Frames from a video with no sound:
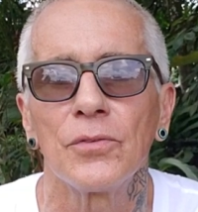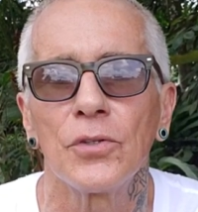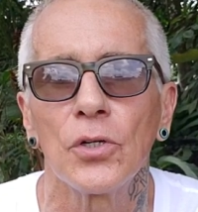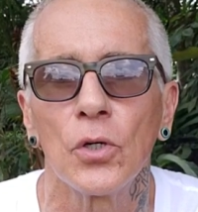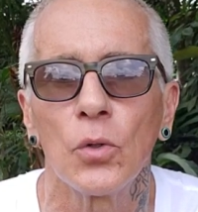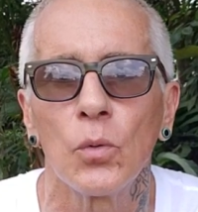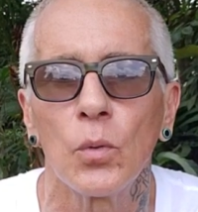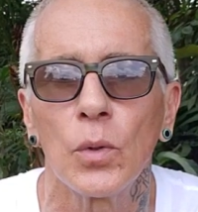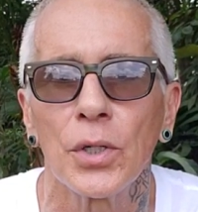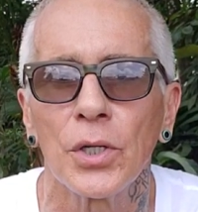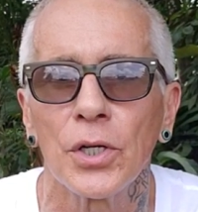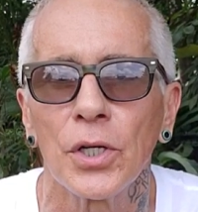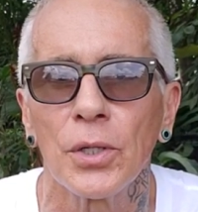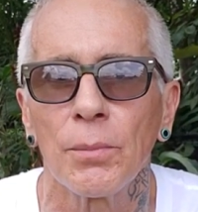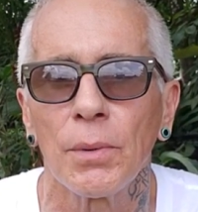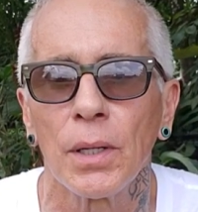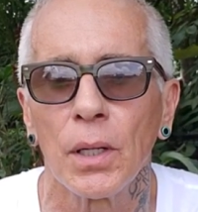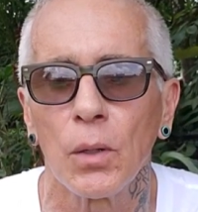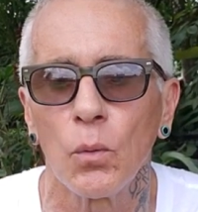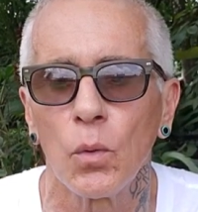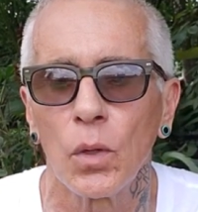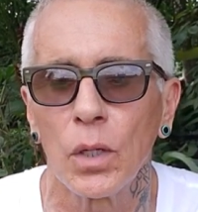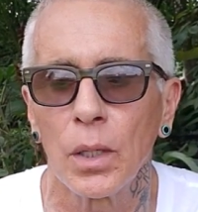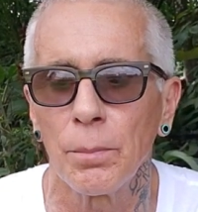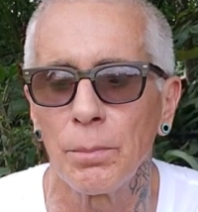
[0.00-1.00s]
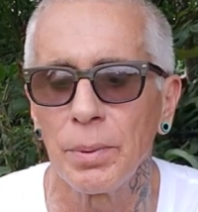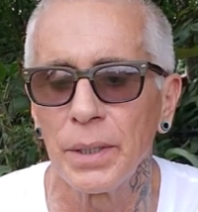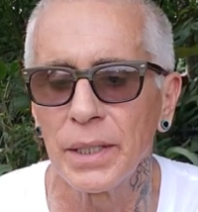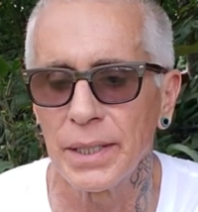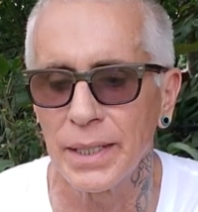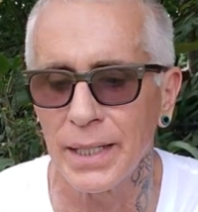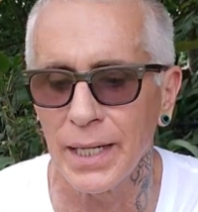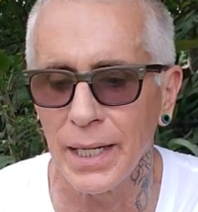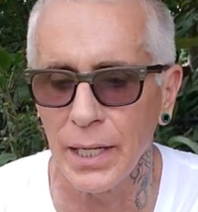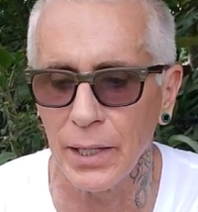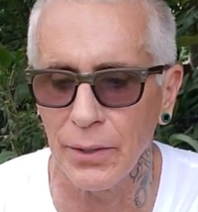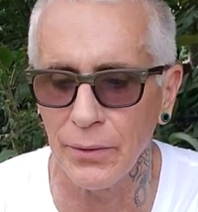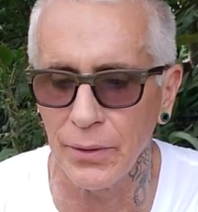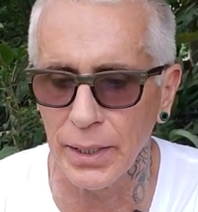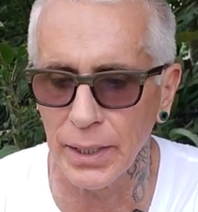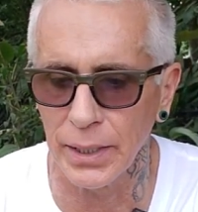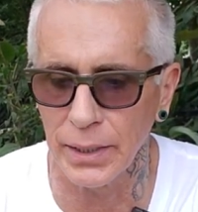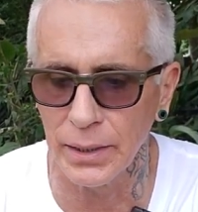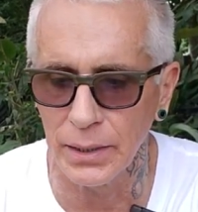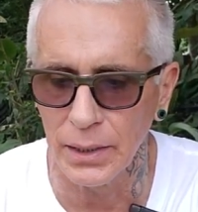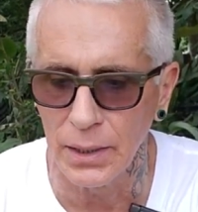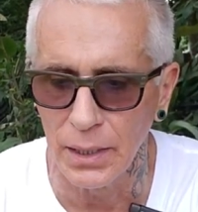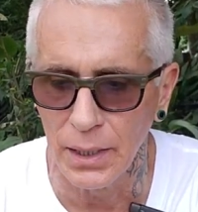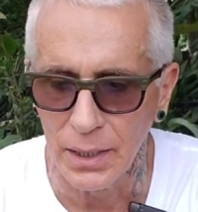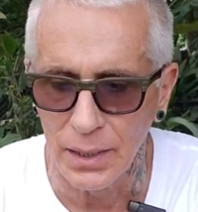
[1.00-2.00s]
of nowhere, you might want to be
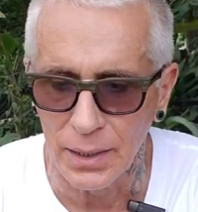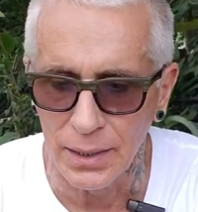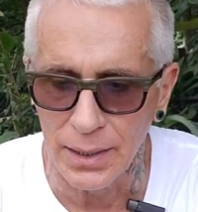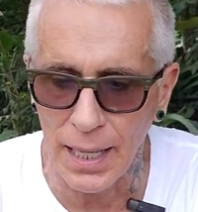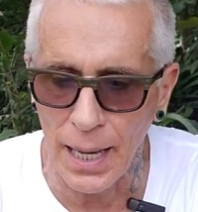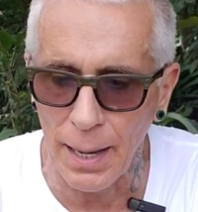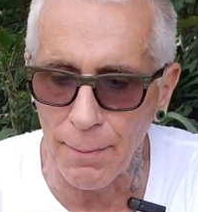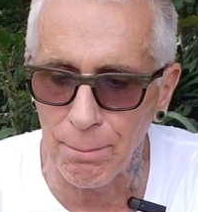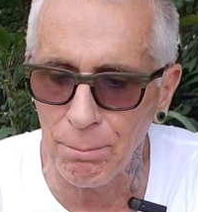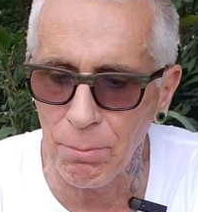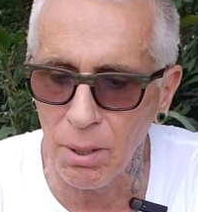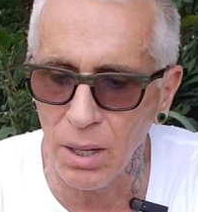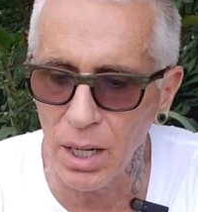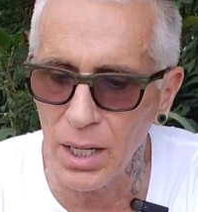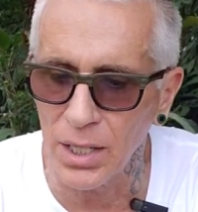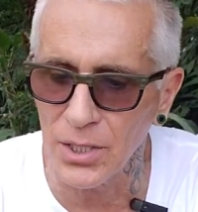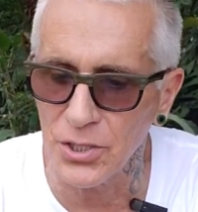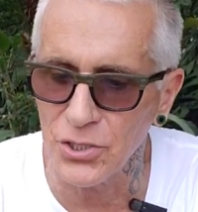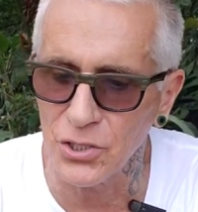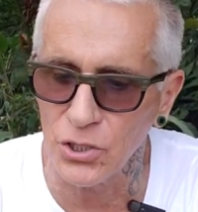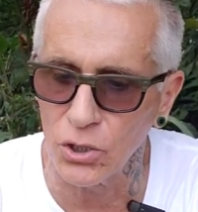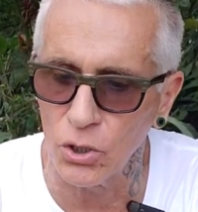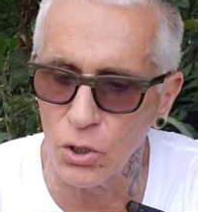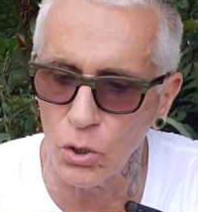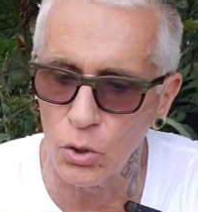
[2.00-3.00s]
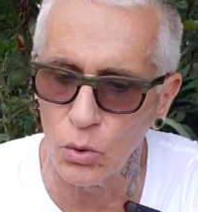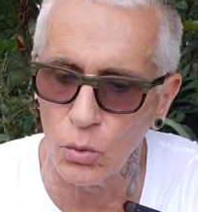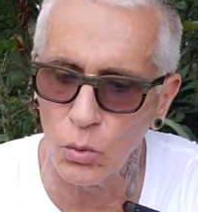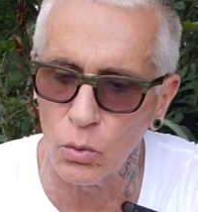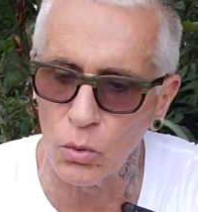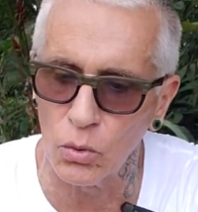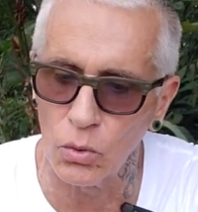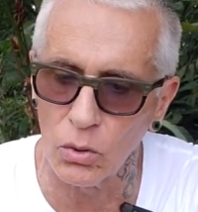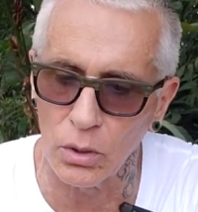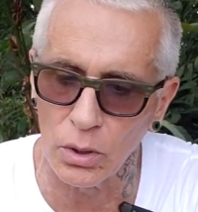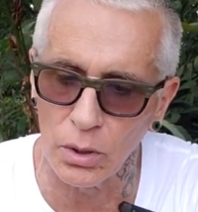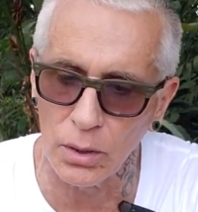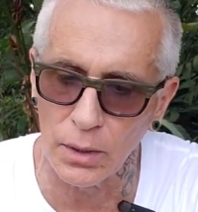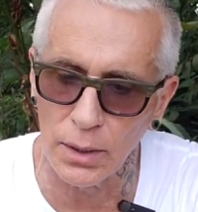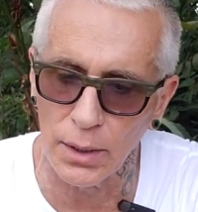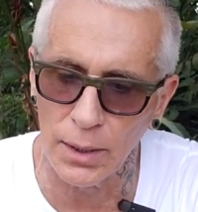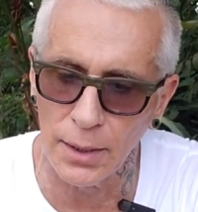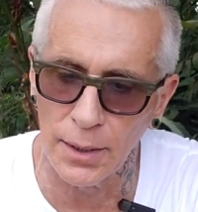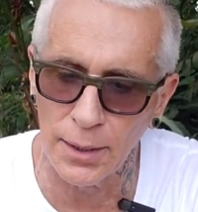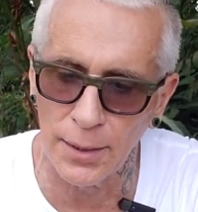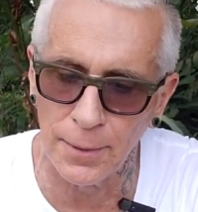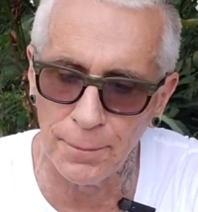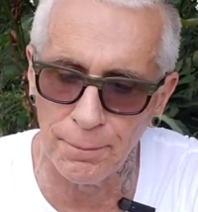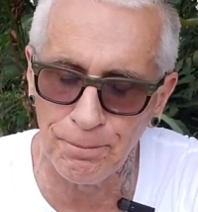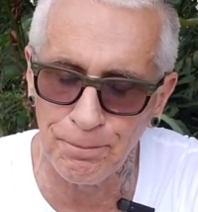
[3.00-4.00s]
carrying that poncho, or
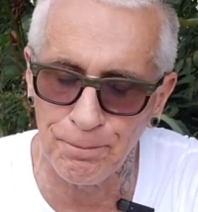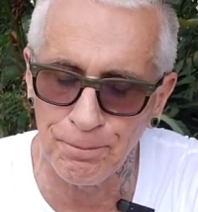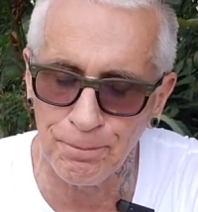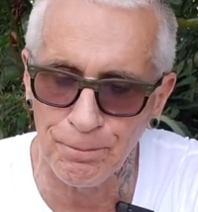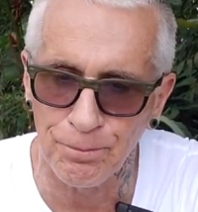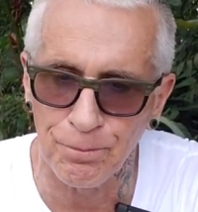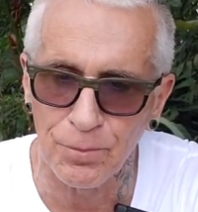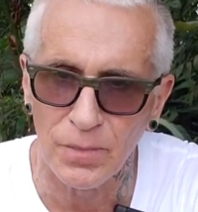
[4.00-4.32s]
um,